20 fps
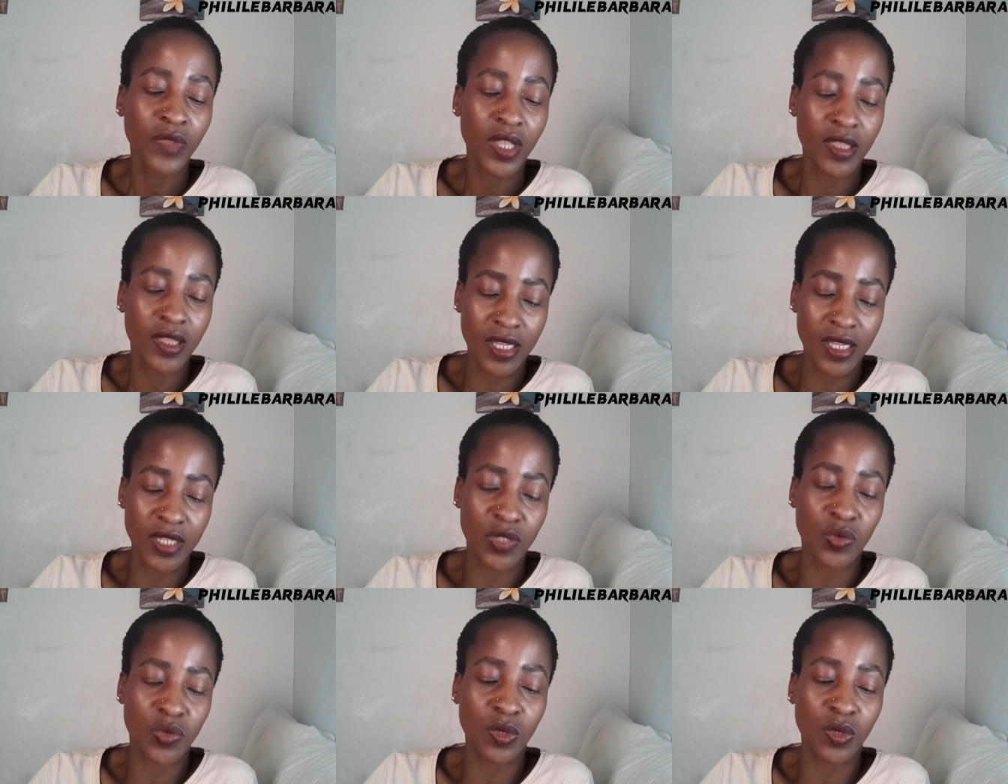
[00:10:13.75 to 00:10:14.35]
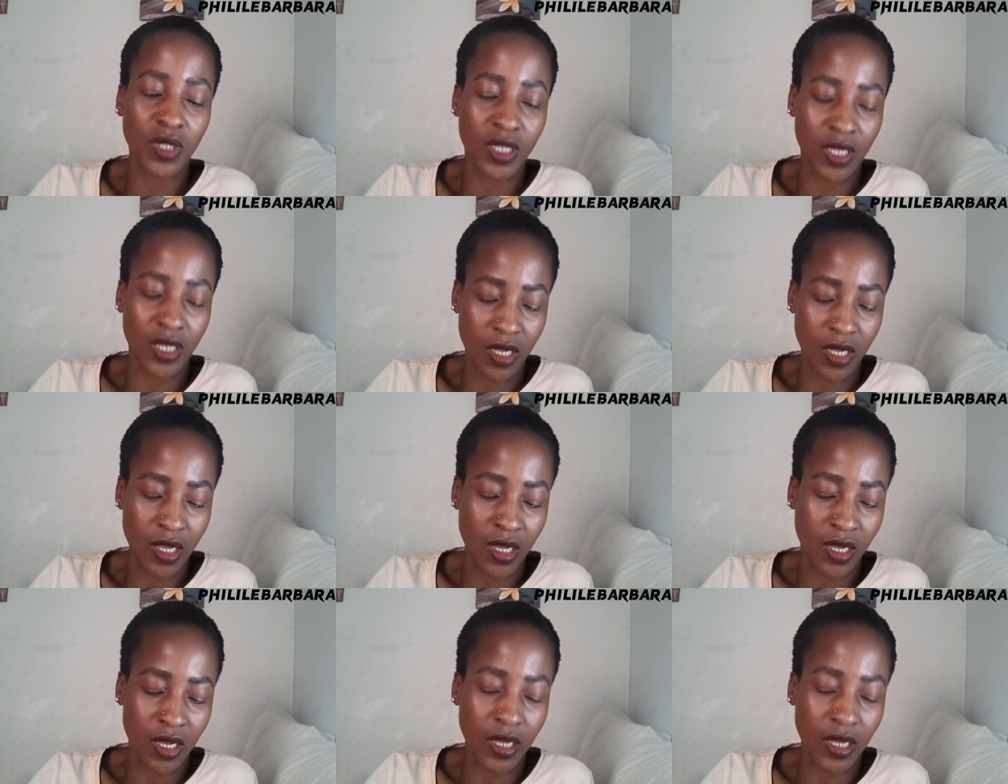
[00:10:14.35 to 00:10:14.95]
these two uh,
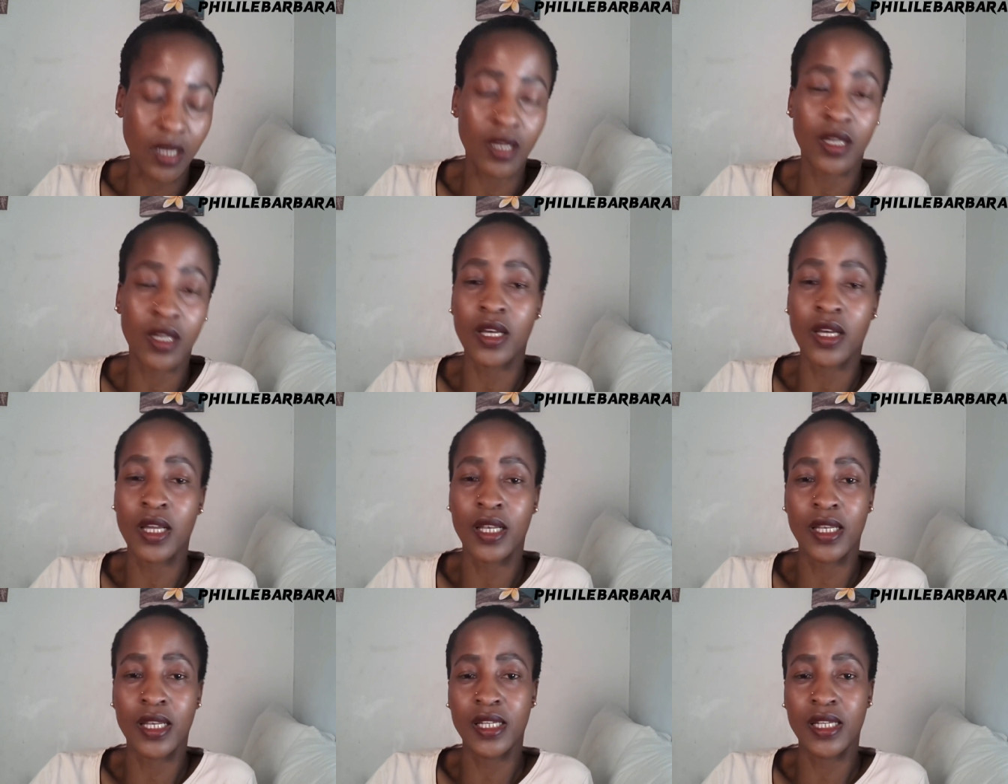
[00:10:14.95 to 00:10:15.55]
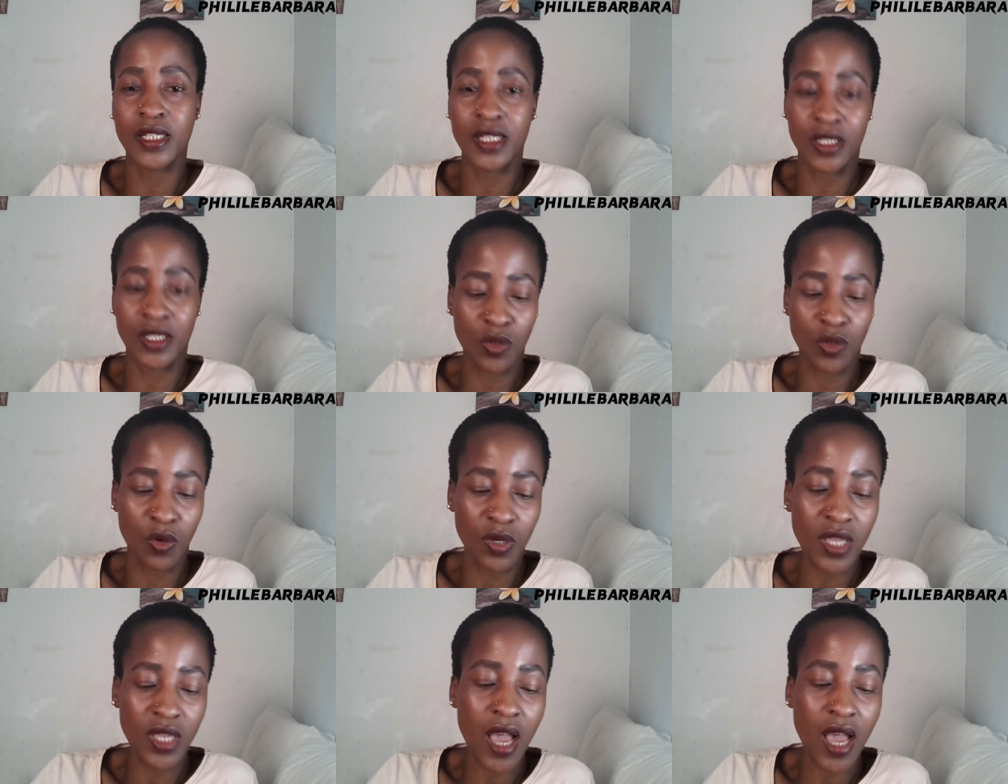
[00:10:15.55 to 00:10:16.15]
uh, uh ladies
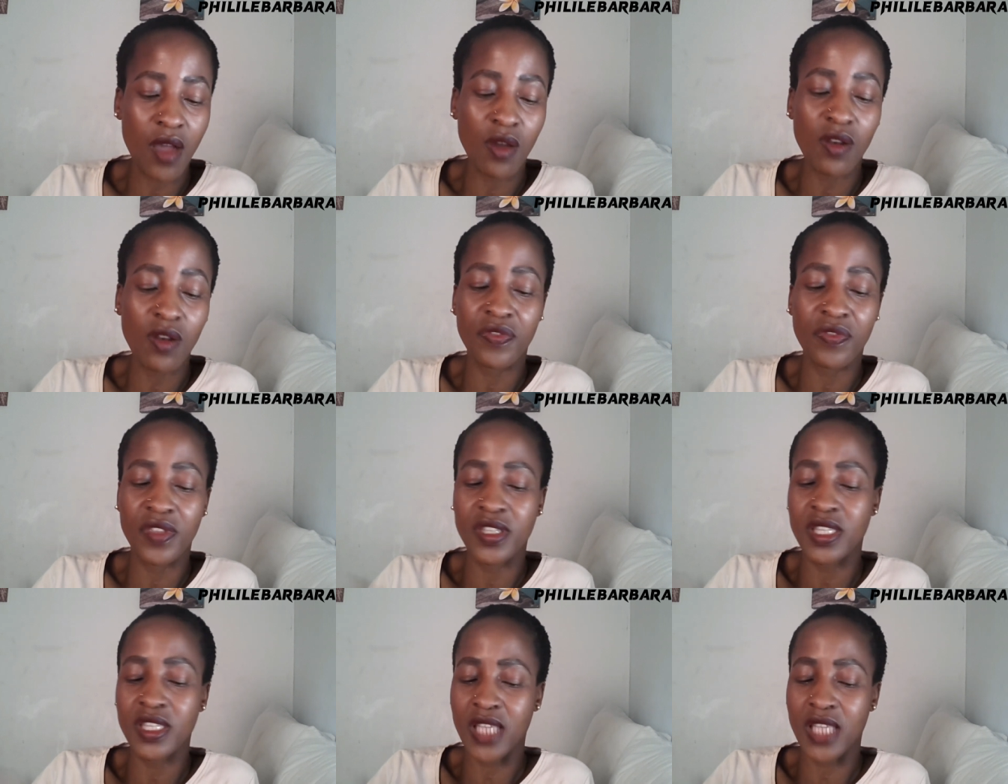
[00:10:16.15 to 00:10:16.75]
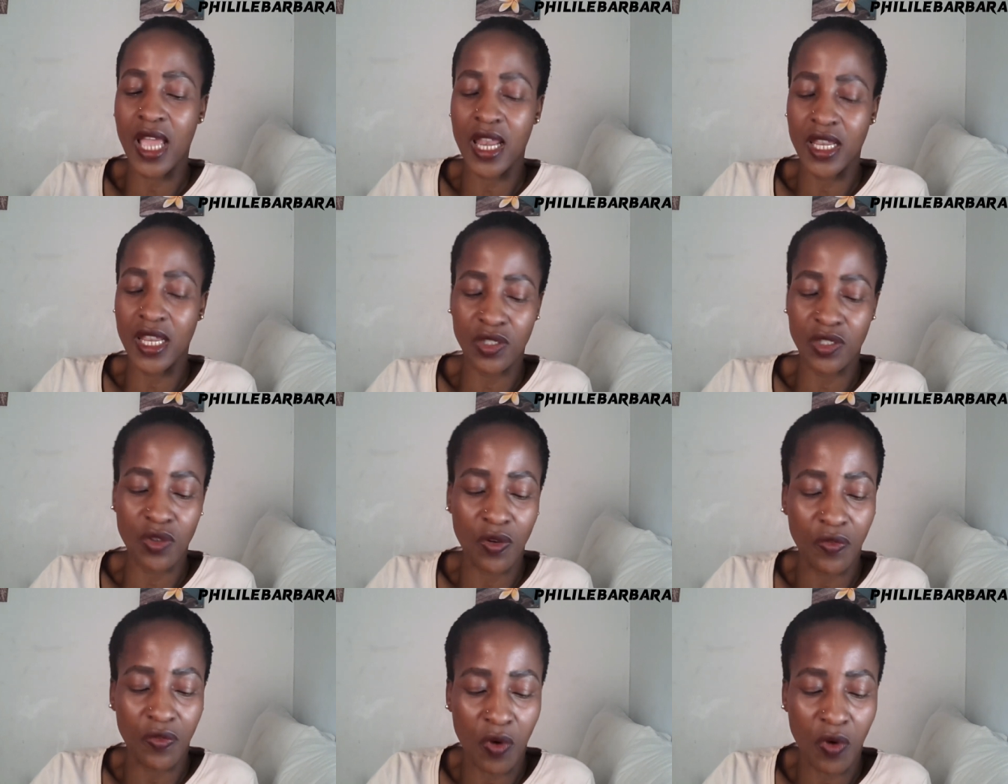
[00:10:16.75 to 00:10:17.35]
so yeah all of this is
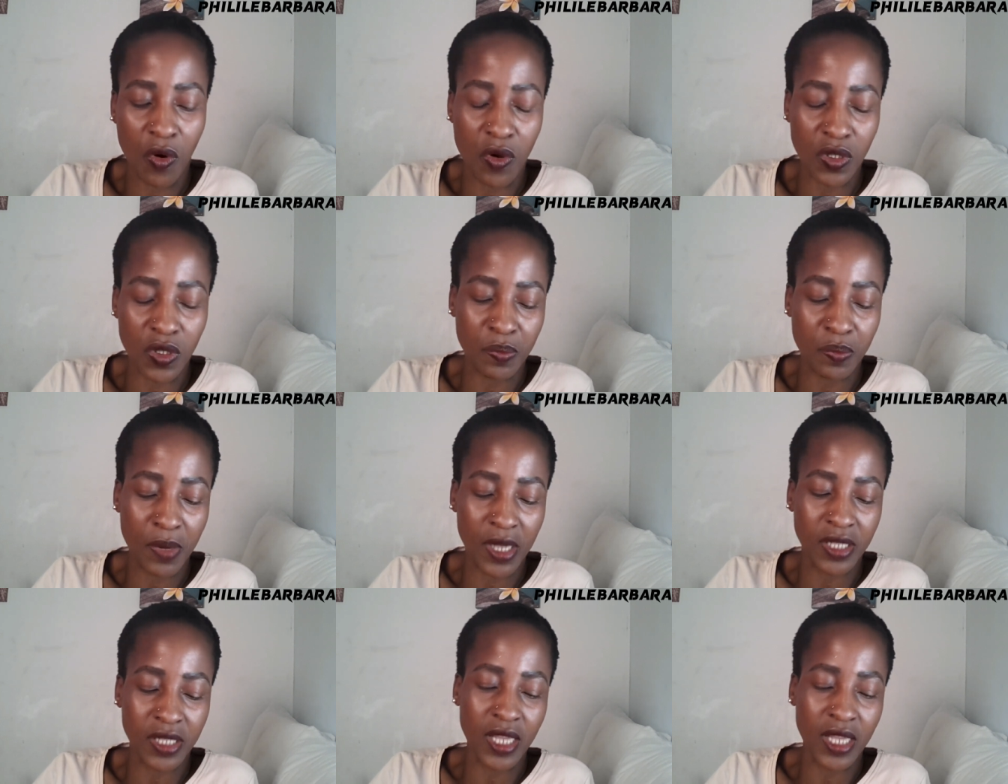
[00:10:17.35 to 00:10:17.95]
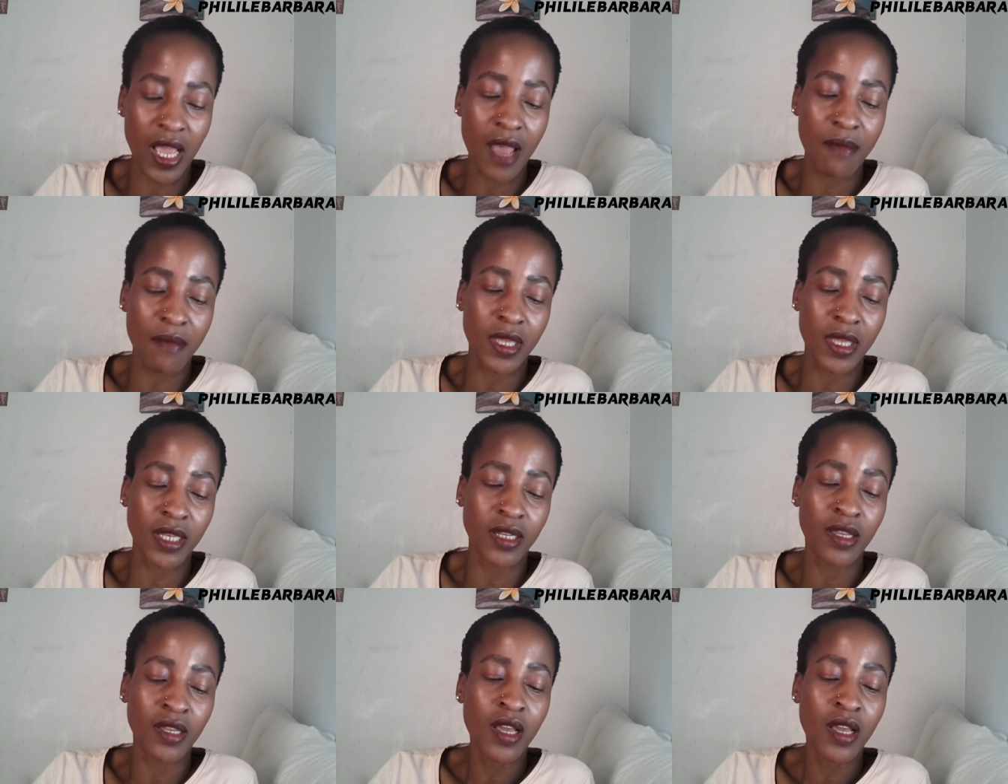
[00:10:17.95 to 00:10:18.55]
alleged of course but yeah i
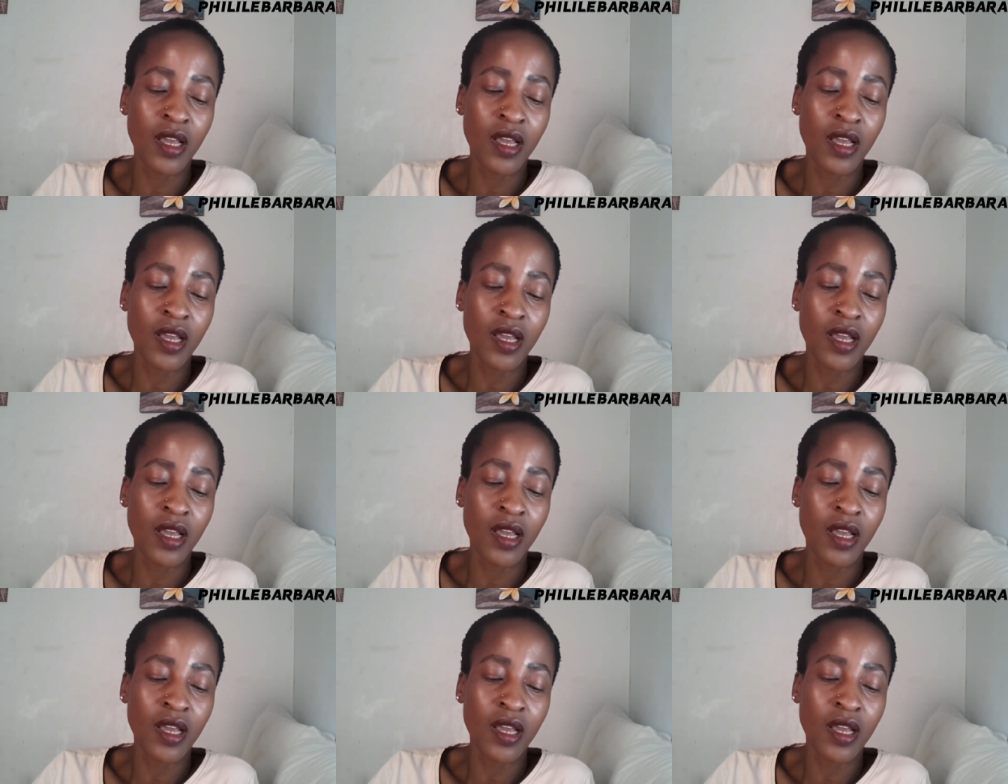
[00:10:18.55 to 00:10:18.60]
mean